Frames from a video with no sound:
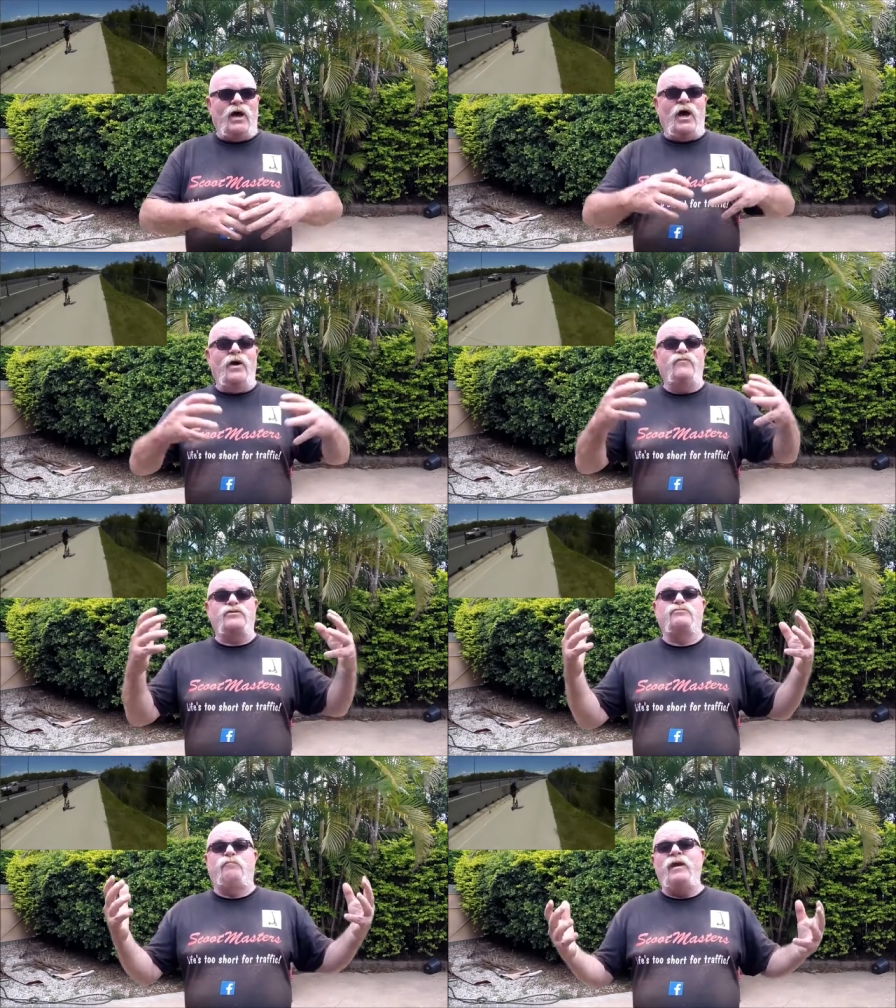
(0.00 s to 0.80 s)

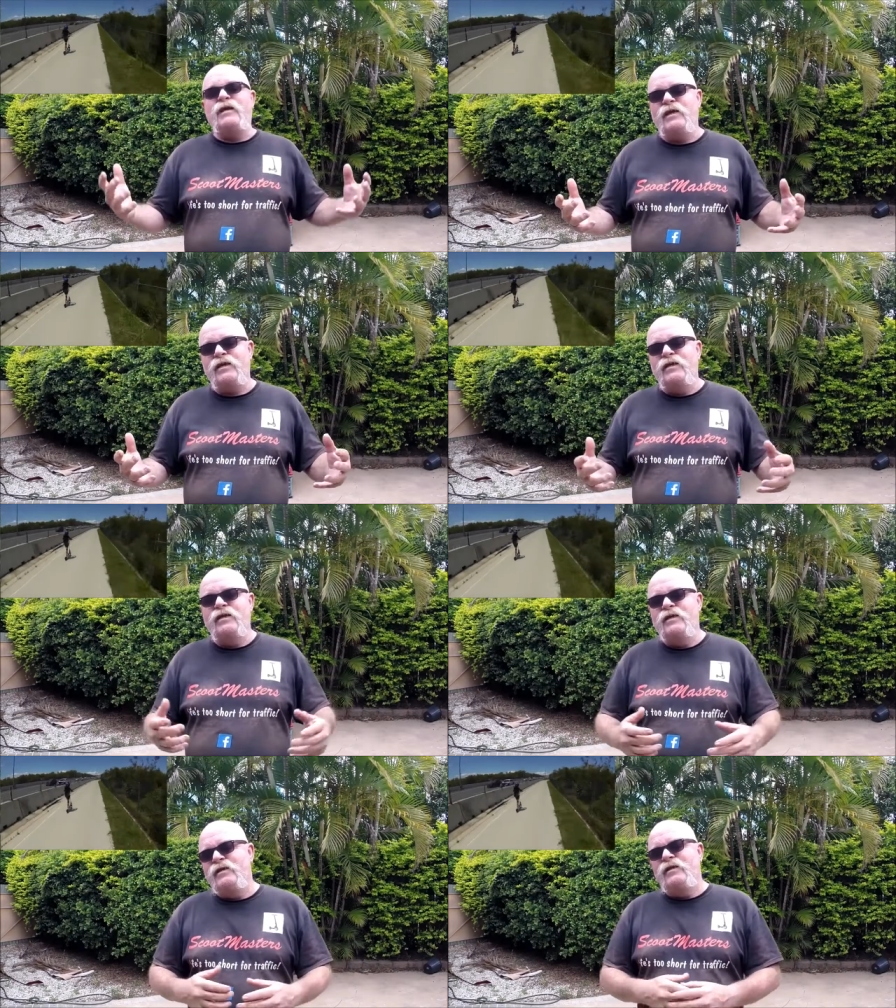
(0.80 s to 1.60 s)
overspeak
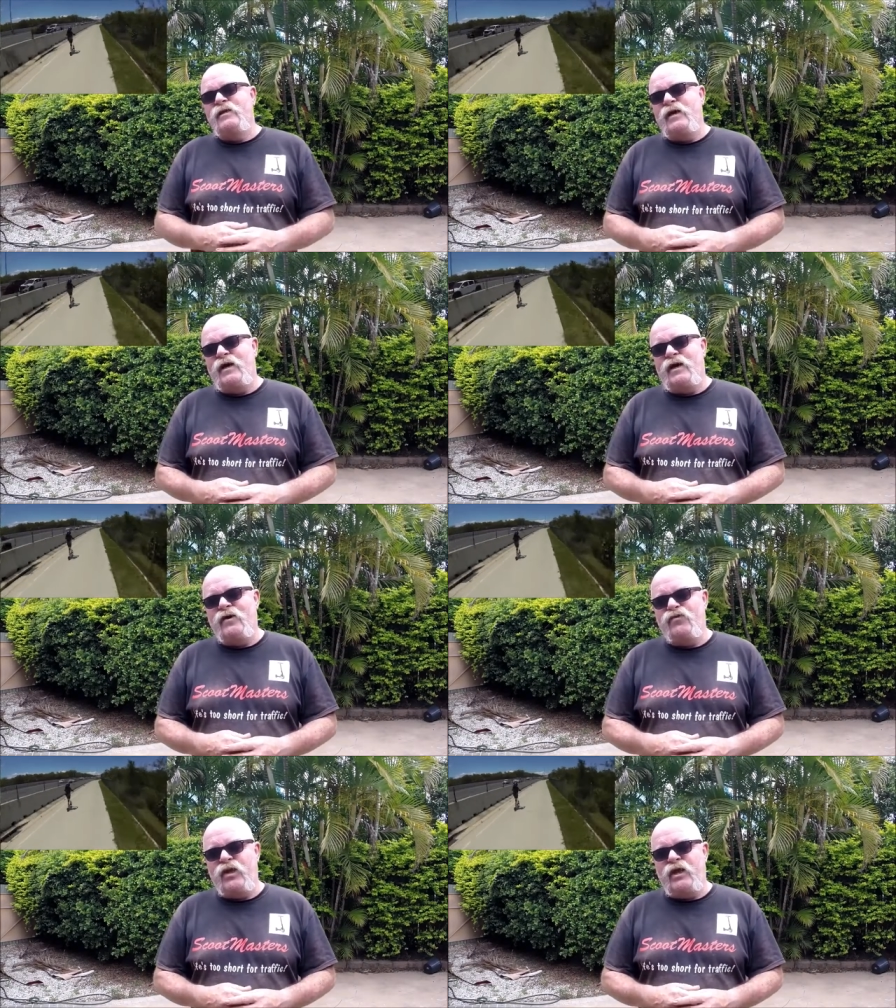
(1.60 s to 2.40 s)

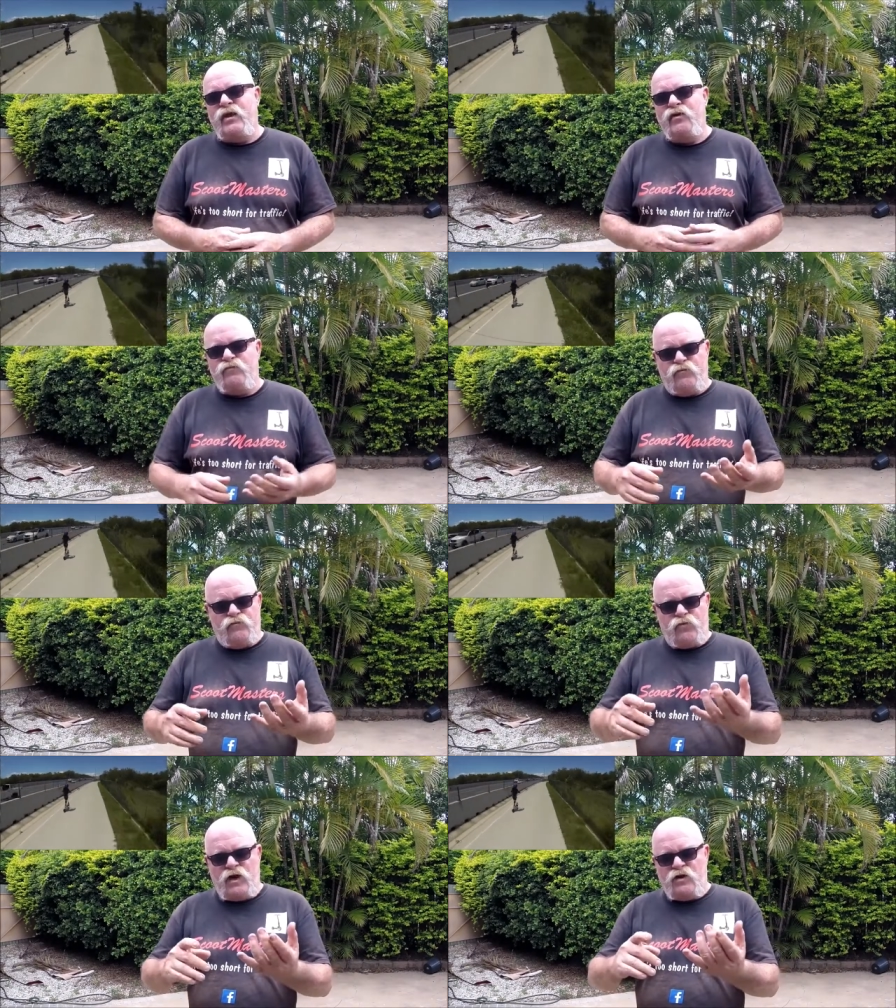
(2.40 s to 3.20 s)
their
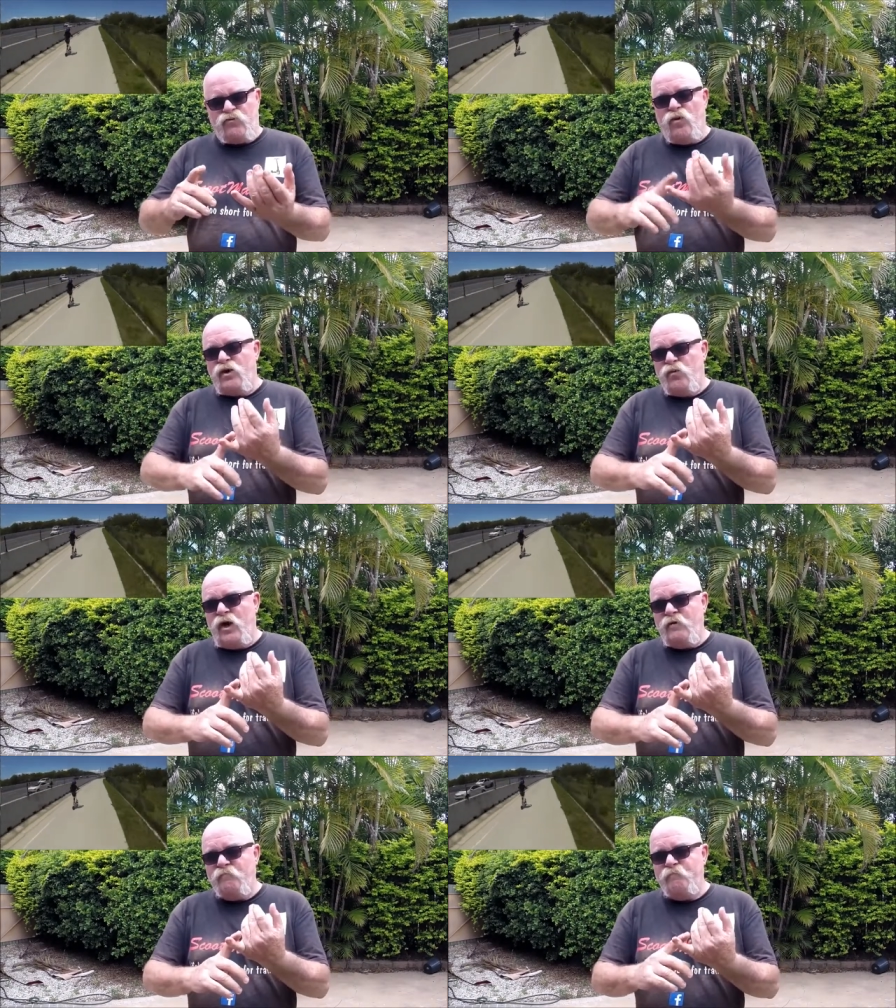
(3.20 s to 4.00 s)
rider
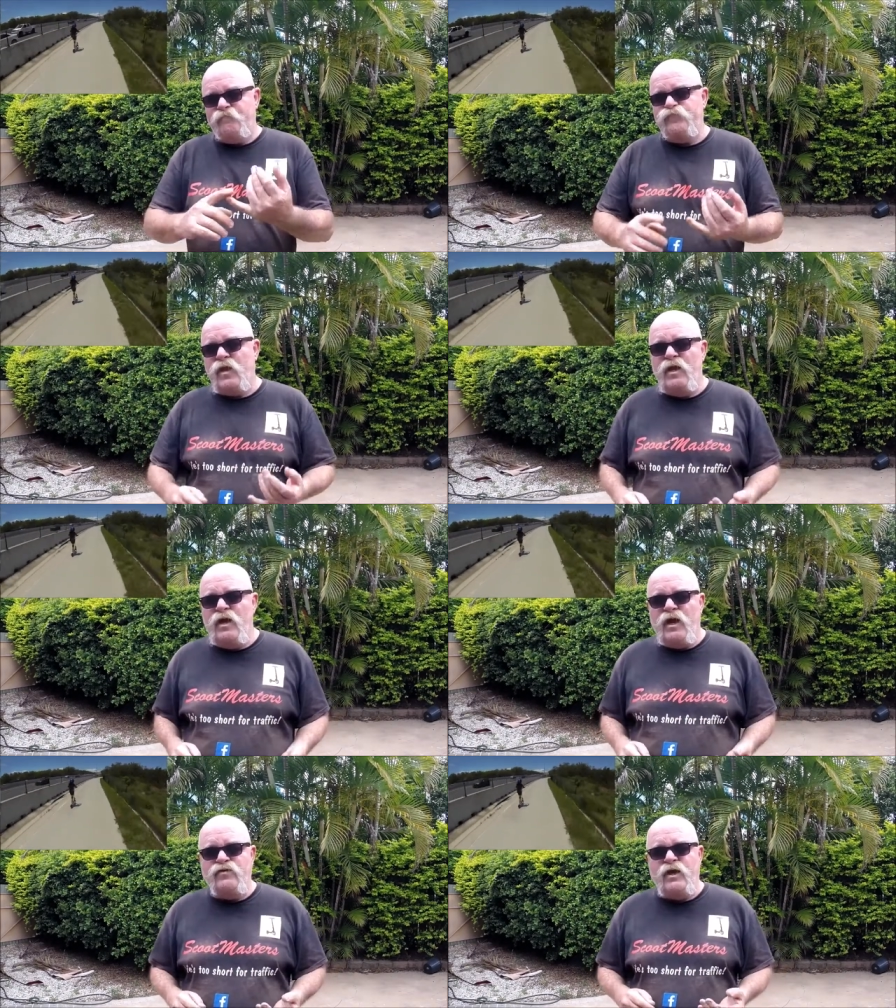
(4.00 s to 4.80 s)
weight,
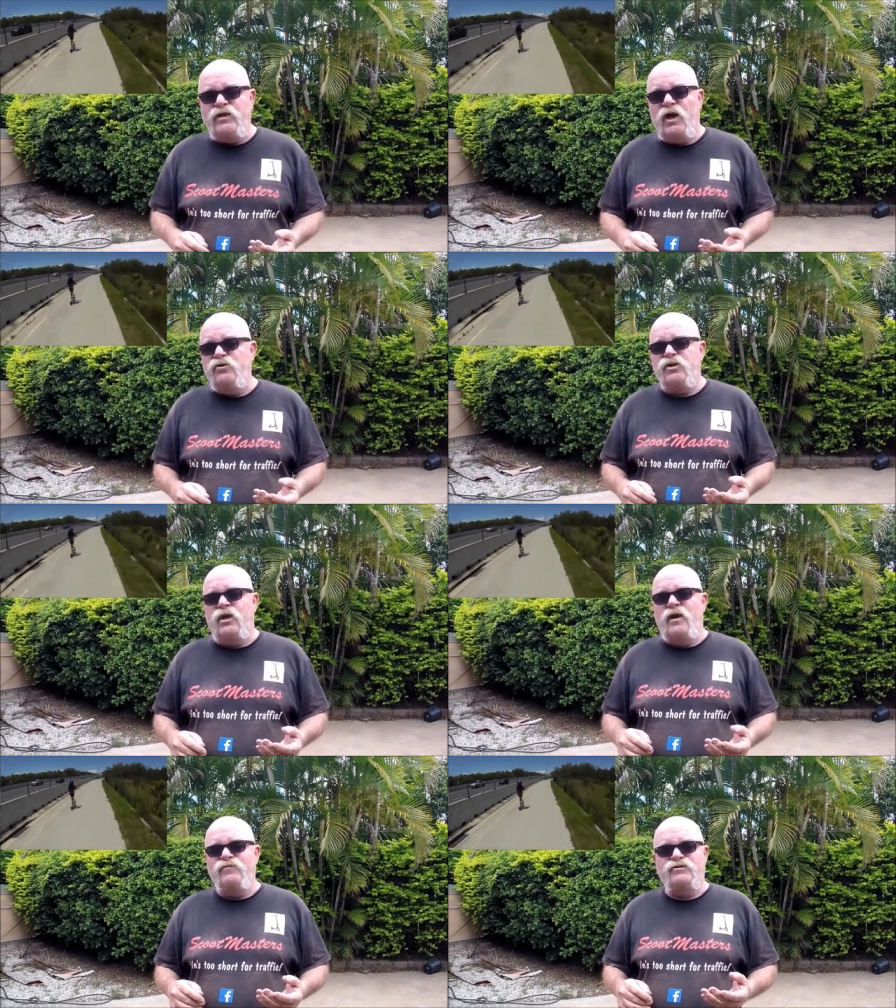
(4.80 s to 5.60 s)
and they don't
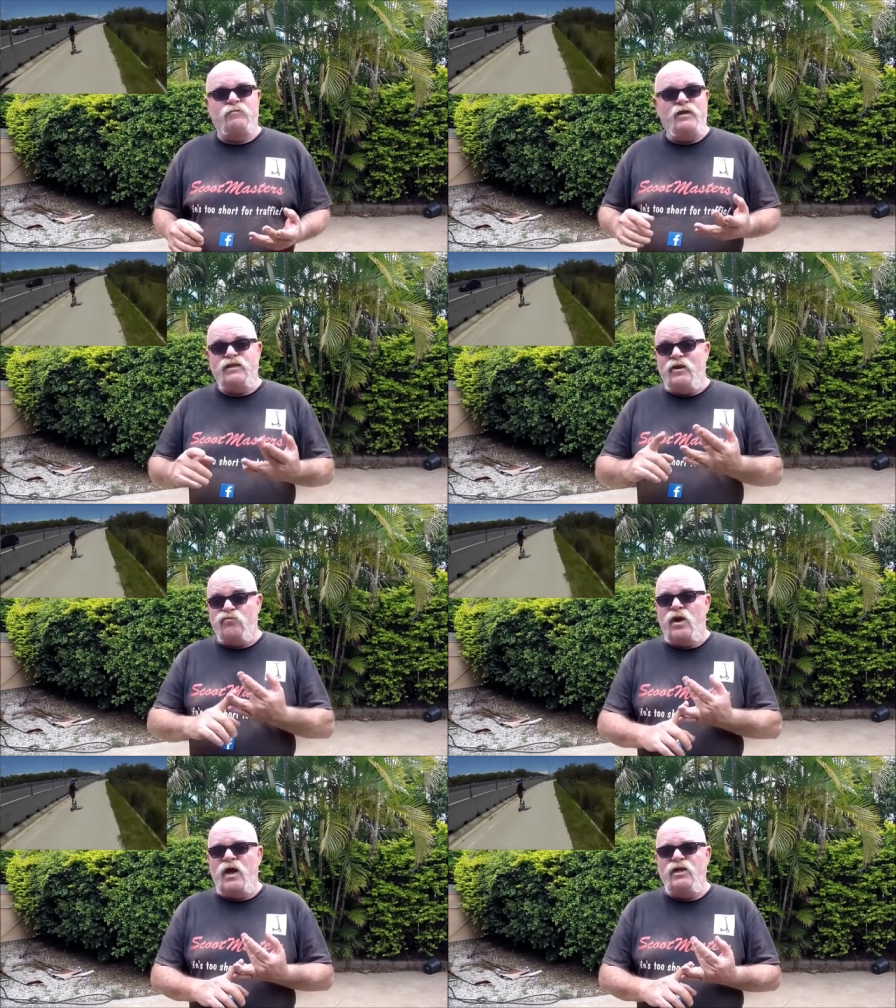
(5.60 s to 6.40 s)
overspeak their
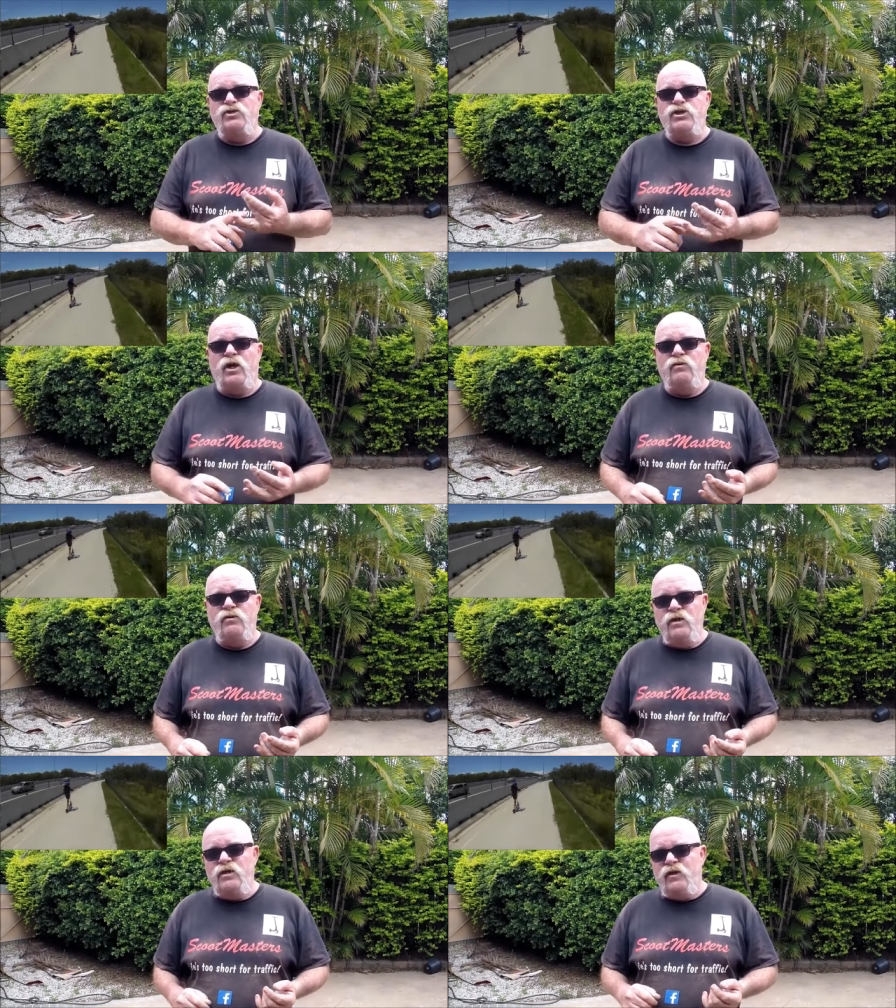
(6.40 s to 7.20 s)
range. So
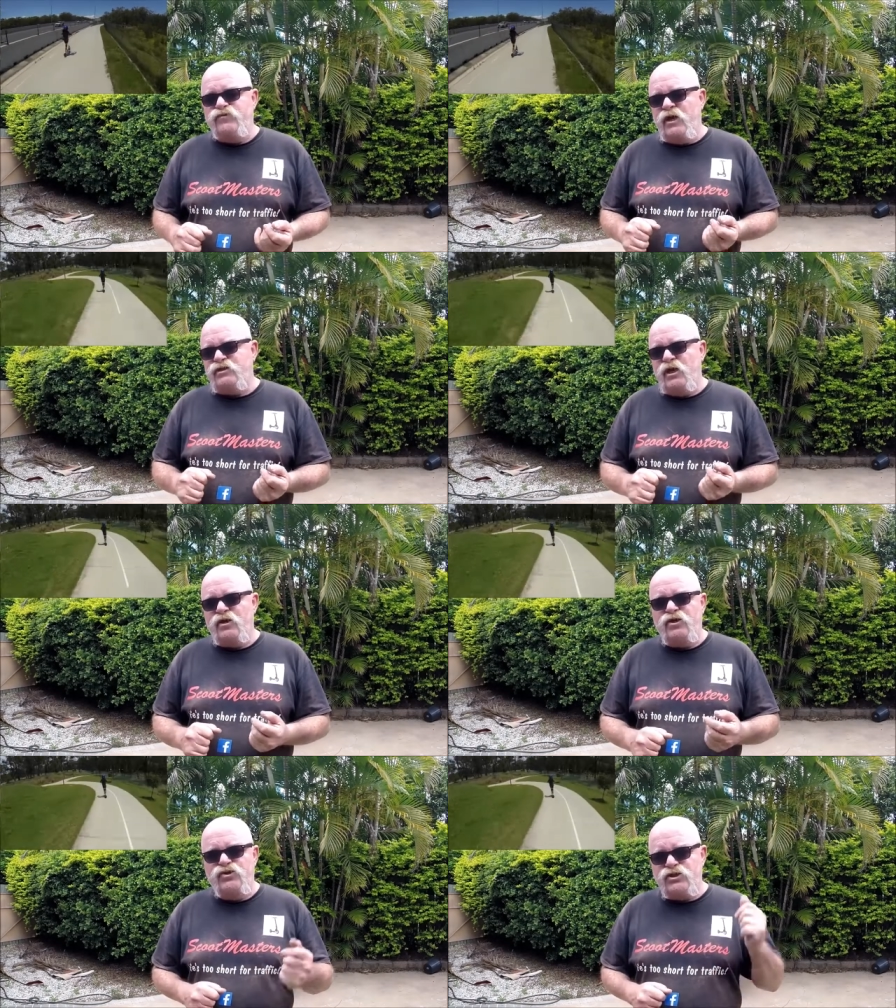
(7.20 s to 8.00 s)
if they're
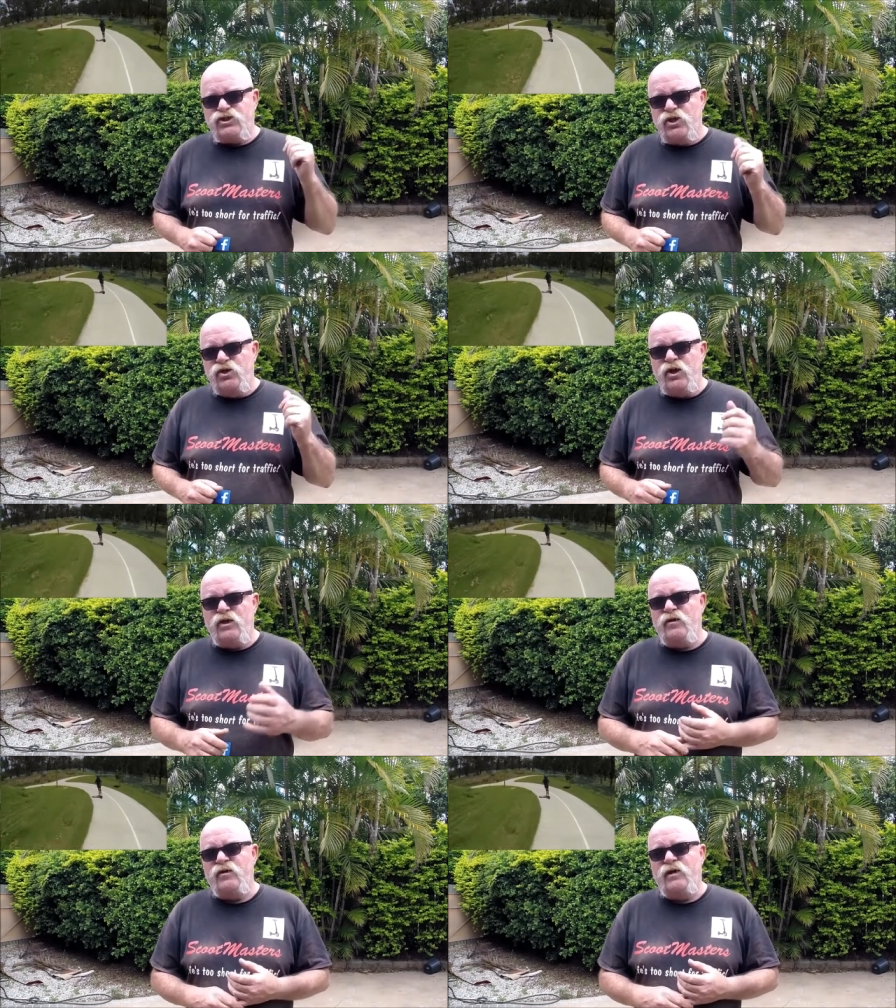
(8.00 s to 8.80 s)
telling you this scooter